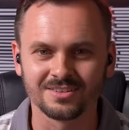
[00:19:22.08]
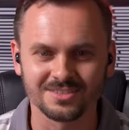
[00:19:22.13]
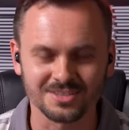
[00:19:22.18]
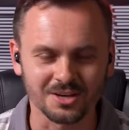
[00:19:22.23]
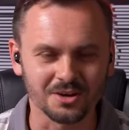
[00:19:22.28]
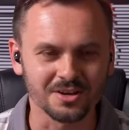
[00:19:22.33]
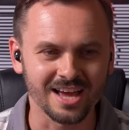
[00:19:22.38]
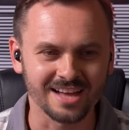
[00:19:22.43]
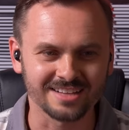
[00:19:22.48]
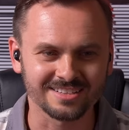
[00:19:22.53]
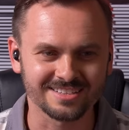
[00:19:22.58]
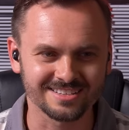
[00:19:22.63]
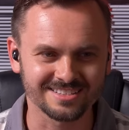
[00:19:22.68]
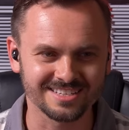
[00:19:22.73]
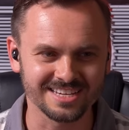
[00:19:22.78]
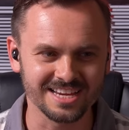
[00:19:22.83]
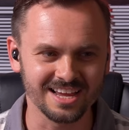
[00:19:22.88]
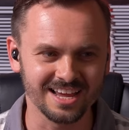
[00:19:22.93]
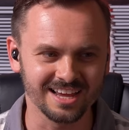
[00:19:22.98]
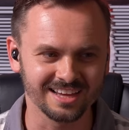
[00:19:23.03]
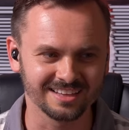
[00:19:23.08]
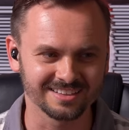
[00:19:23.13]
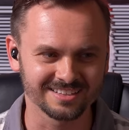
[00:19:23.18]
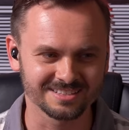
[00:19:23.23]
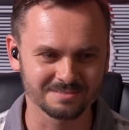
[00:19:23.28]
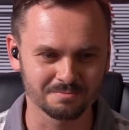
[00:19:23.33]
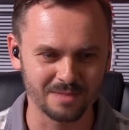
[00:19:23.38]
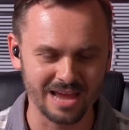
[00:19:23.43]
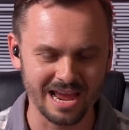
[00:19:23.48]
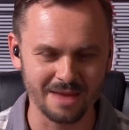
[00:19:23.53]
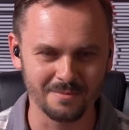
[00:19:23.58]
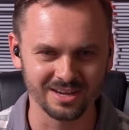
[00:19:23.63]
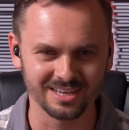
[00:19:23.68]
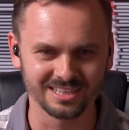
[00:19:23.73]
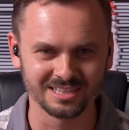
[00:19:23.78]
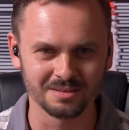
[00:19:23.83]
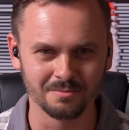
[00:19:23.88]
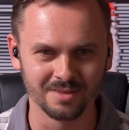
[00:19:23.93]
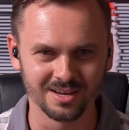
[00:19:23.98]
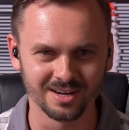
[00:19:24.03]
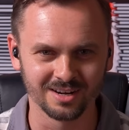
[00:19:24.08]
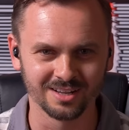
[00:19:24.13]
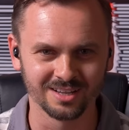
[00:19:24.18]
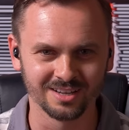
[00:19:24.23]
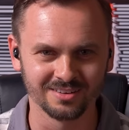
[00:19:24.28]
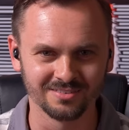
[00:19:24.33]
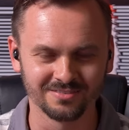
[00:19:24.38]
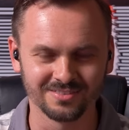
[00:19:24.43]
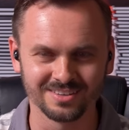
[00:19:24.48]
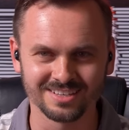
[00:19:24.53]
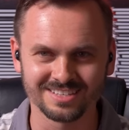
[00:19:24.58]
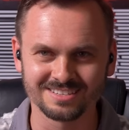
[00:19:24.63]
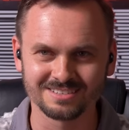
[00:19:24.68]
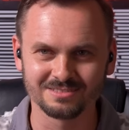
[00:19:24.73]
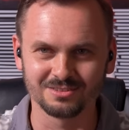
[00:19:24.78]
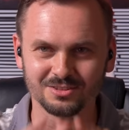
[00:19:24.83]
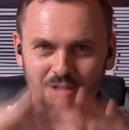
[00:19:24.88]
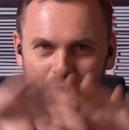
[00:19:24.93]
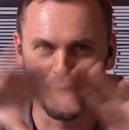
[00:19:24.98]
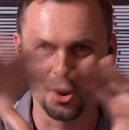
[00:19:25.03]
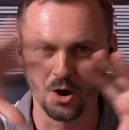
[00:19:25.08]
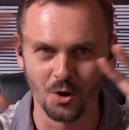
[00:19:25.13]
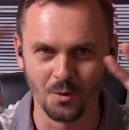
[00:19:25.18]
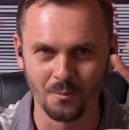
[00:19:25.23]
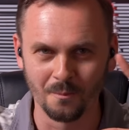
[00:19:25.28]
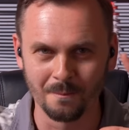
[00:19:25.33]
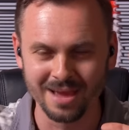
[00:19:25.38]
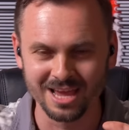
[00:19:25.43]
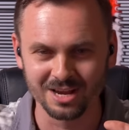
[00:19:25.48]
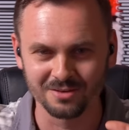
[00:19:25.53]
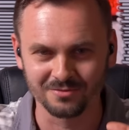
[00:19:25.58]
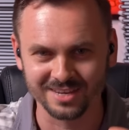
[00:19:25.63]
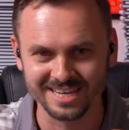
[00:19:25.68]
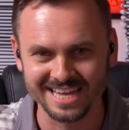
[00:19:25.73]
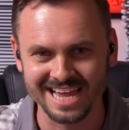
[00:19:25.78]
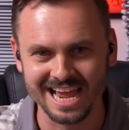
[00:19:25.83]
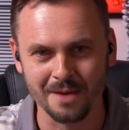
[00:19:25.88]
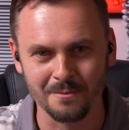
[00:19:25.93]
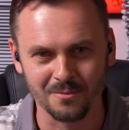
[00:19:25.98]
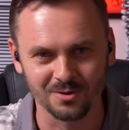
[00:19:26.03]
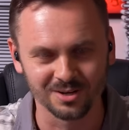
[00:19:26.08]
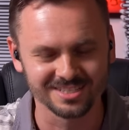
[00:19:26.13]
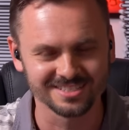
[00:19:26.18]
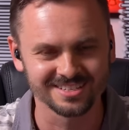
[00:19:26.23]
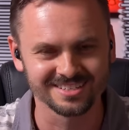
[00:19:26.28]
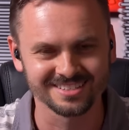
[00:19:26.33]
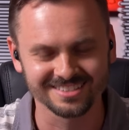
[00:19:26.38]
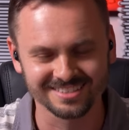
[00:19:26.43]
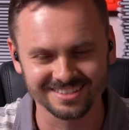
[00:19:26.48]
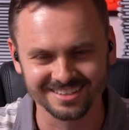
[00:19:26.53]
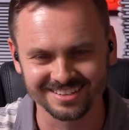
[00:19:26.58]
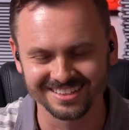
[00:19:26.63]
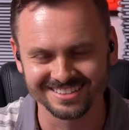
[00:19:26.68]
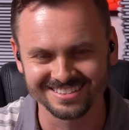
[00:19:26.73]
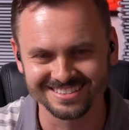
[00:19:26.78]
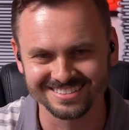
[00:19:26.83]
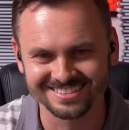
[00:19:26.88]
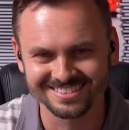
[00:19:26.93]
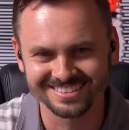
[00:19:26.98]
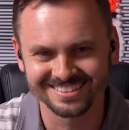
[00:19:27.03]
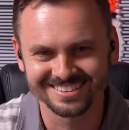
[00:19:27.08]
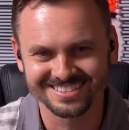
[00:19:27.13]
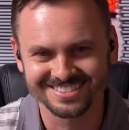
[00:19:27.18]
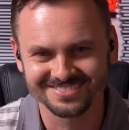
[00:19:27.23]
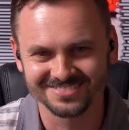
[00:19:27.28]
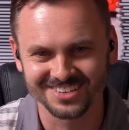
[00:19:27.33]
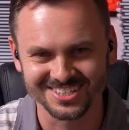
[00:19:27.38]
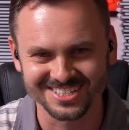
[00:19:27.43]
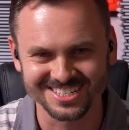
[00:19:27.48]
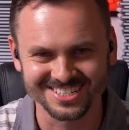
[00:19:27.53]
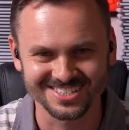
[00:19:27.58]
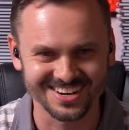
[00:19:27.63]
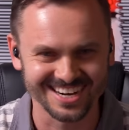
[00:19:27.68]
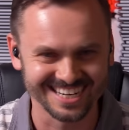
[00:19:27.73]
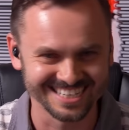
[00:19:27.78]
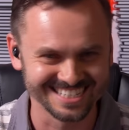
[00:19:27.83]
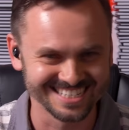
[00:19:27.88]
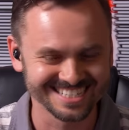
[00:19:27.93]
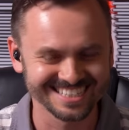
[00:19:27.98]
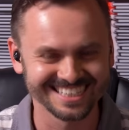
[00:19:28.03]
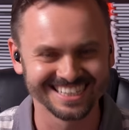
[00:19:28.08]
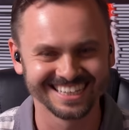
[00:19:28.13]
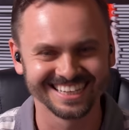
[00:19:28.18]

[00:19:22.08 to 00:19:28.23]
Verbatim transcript: so yeah, seeing this baby in the middle of this dome made of cameras is it's it's very strange.